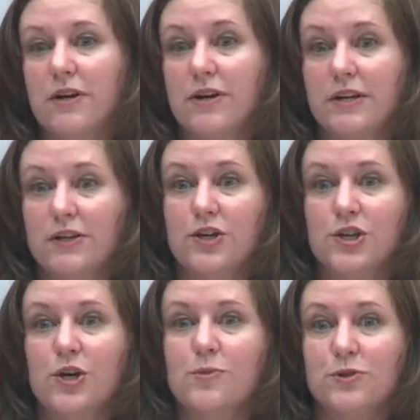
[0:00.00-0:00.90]
on
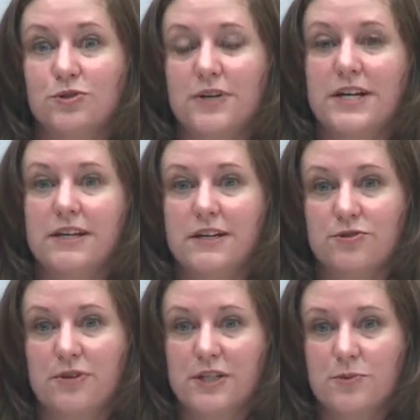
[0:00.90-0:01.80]
global trade and
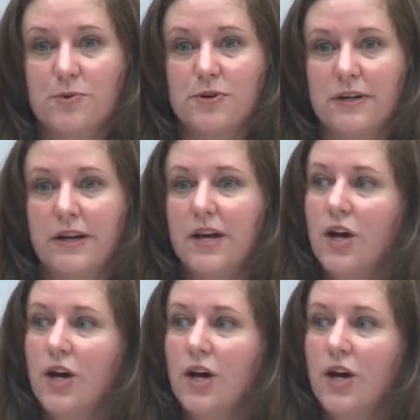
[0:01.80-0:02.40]
transport,